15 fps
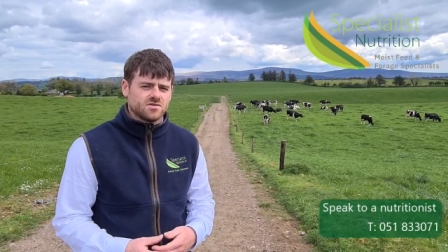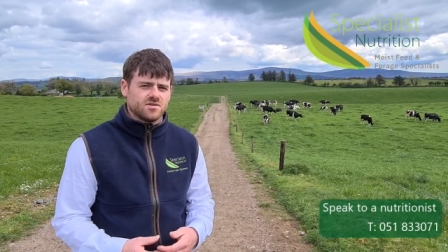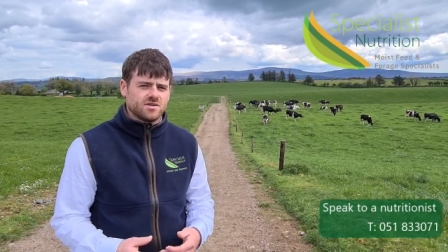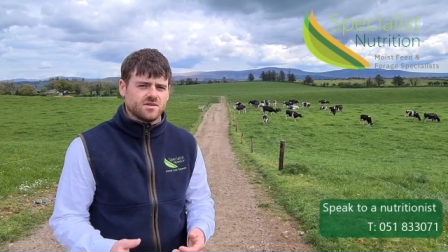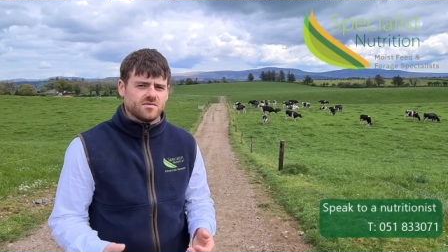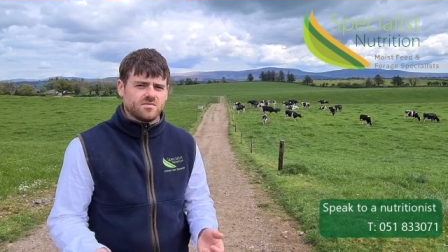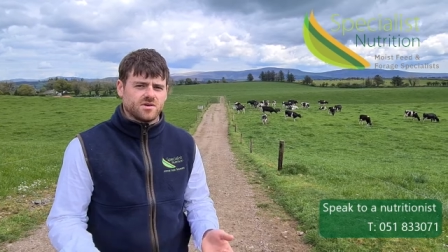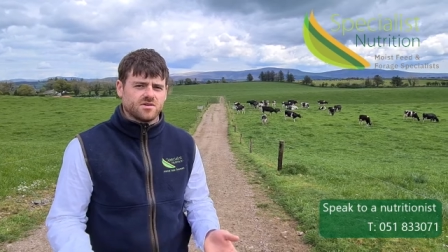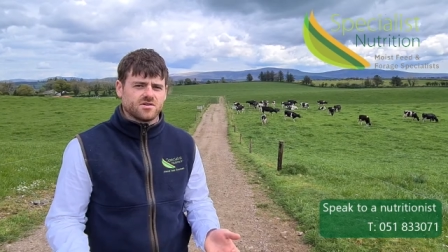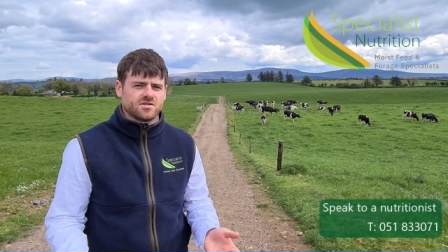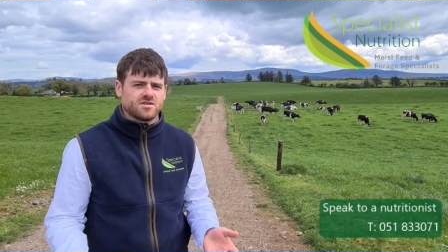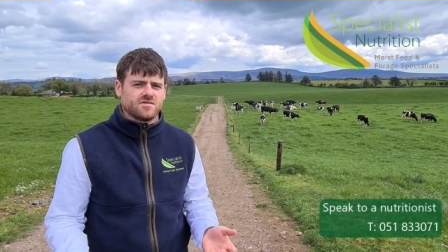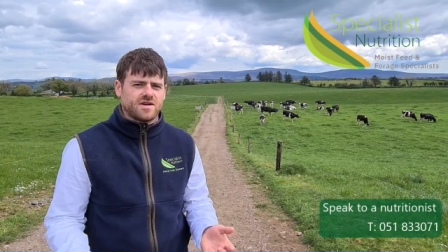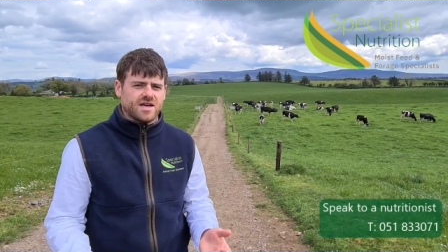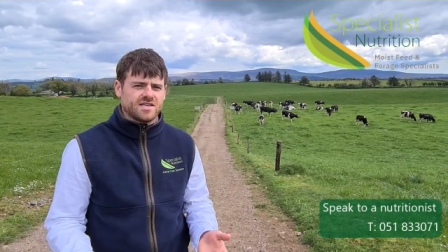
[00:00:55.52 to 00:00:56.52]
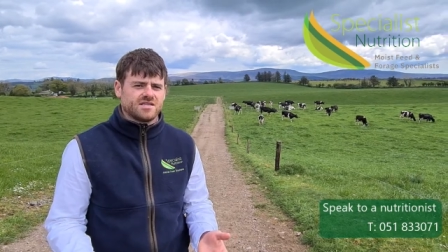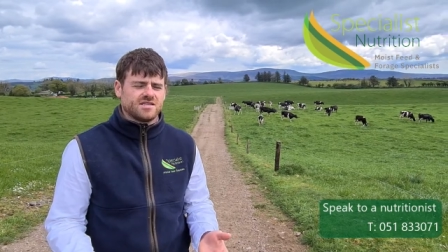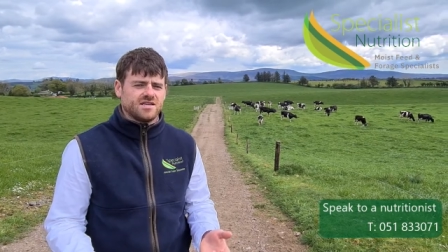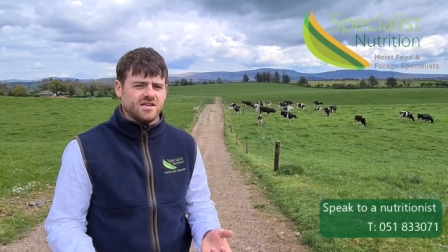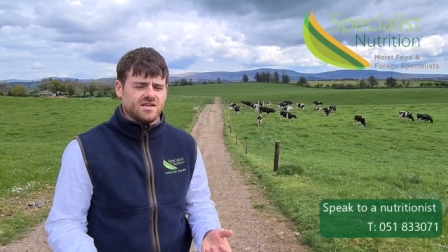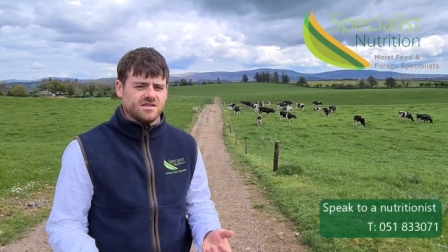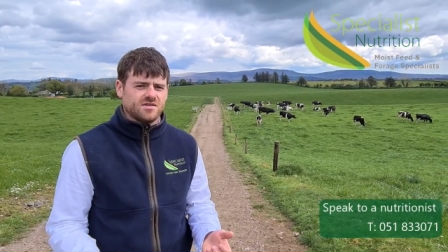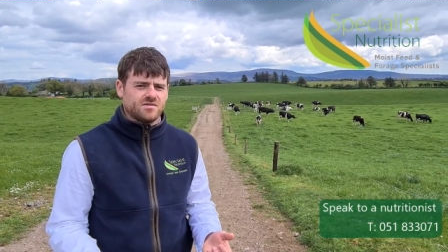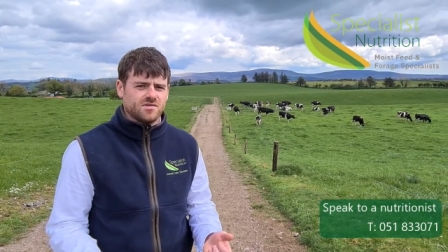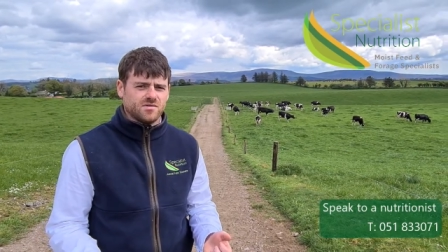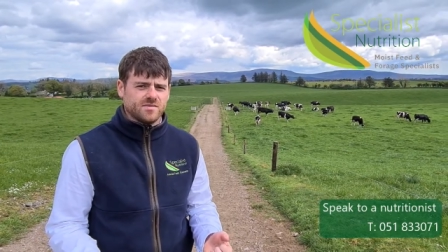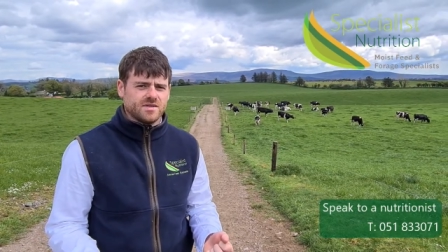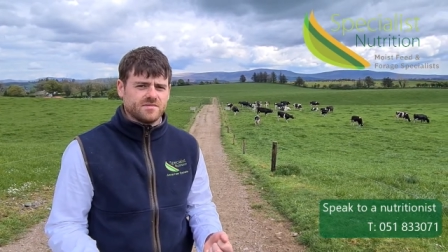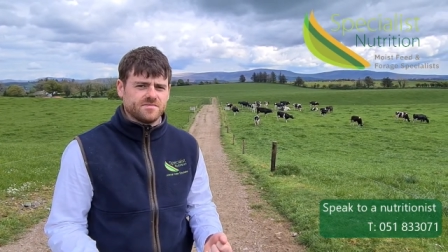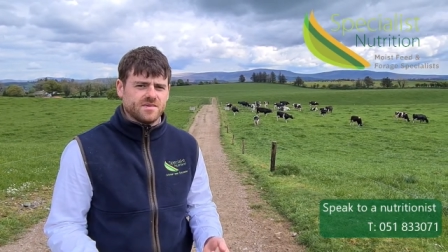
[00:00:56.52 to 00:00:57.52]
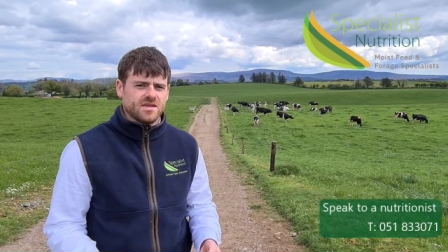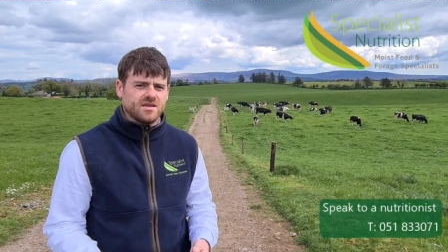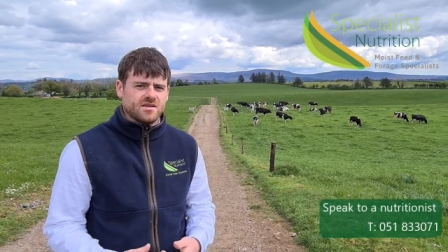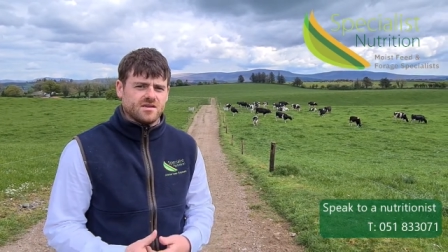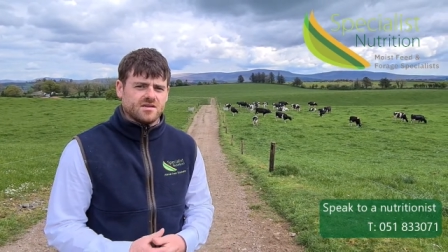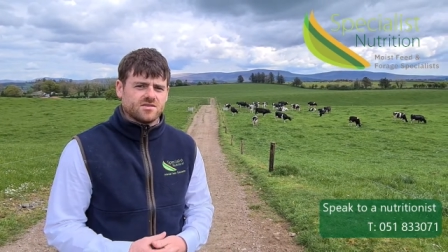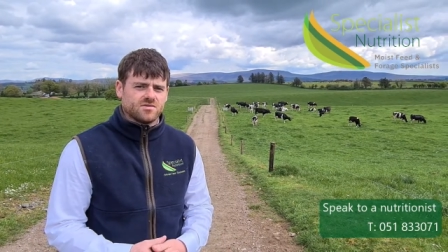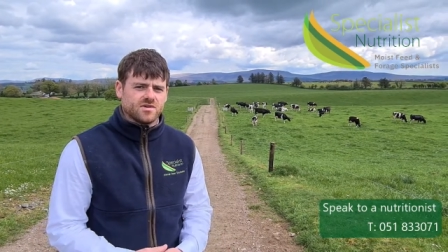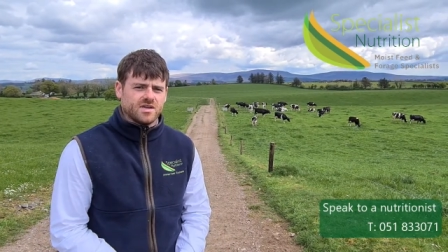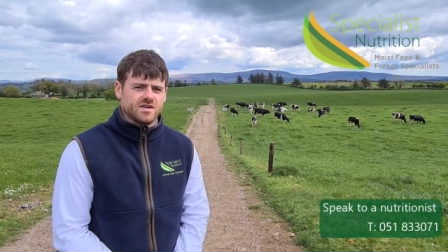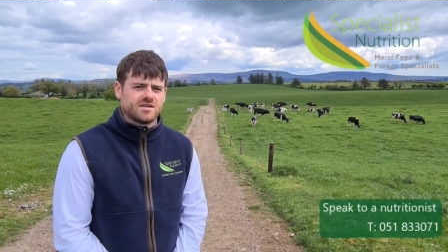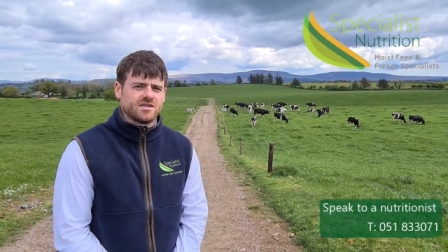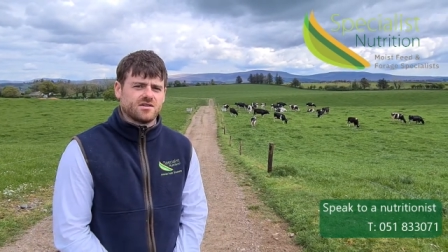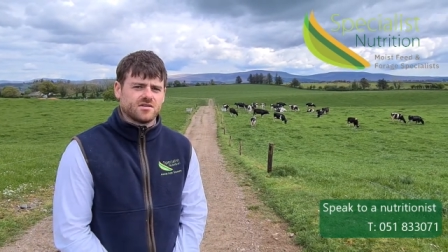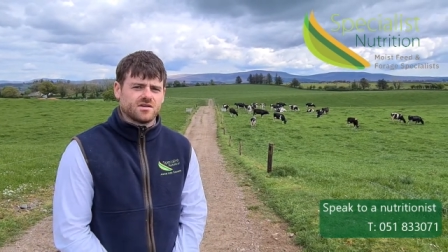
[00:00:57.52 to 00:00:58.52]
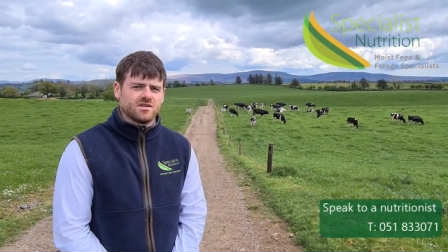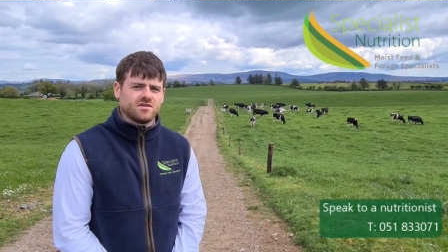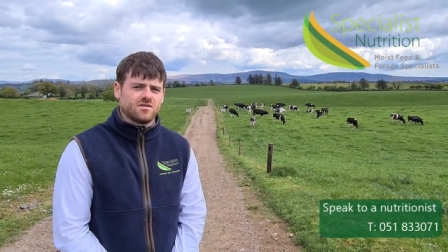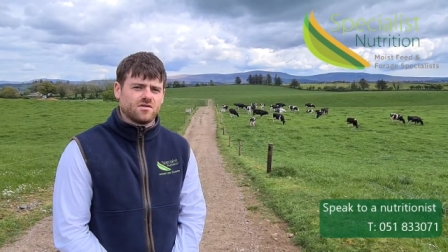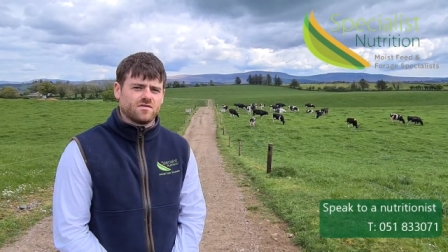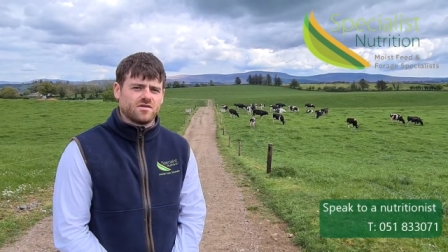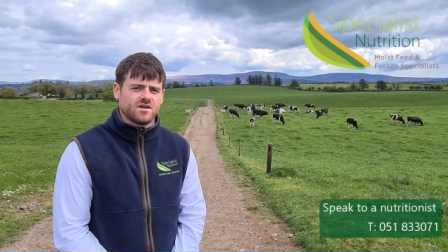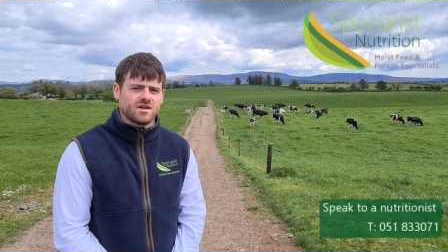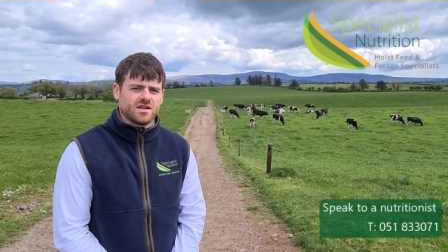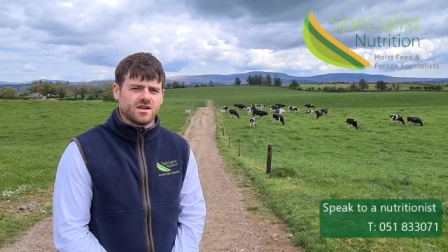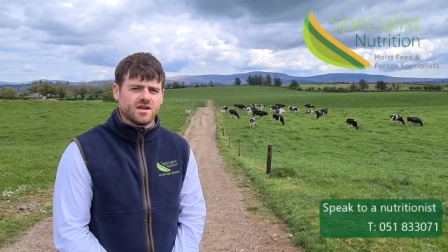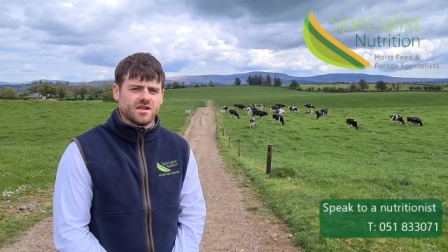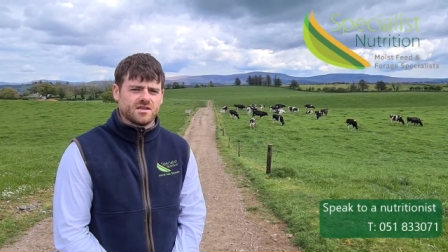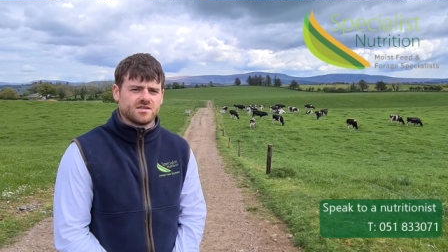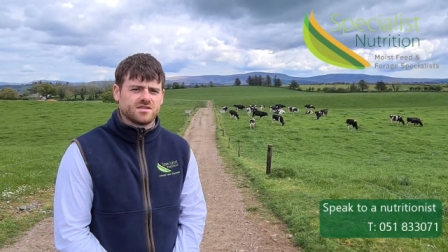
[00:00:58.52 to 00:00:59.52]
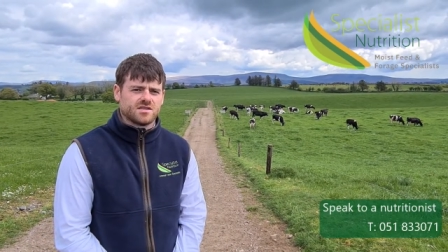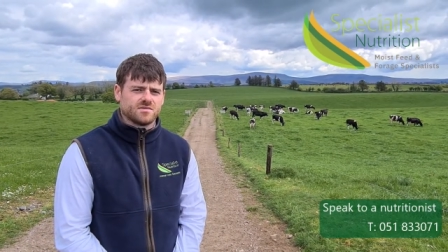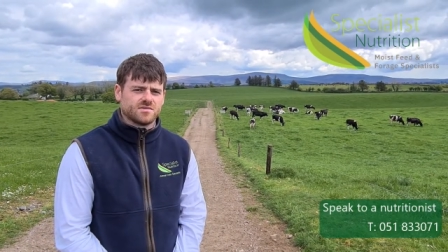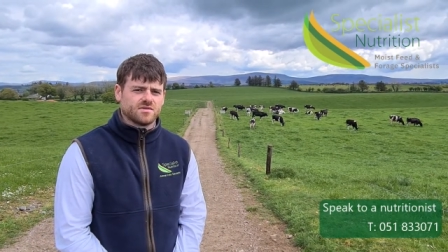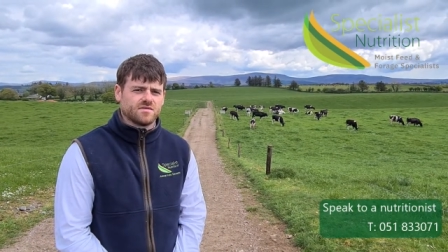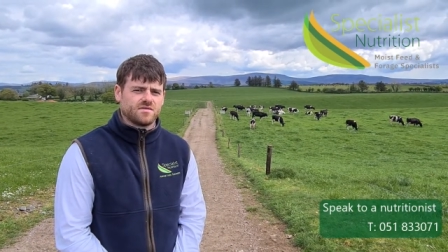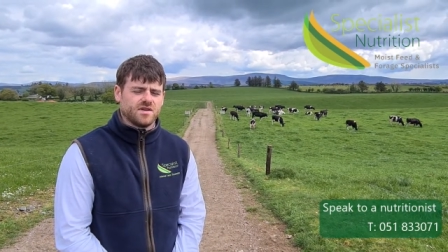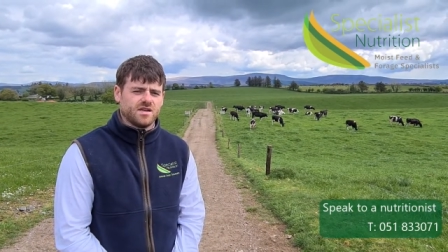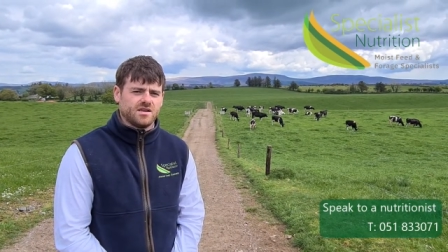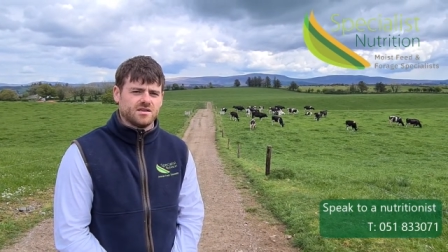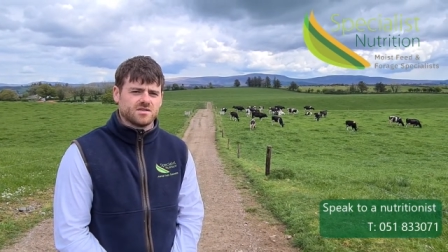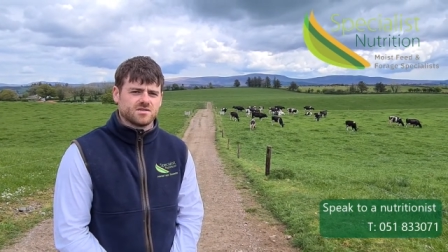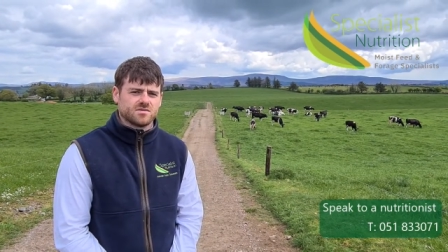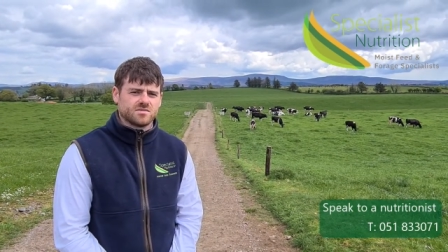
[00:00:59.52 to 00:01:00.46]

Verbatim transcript: the production of acetate and the rumen. So we need to look at the overall diet in terms of feeding some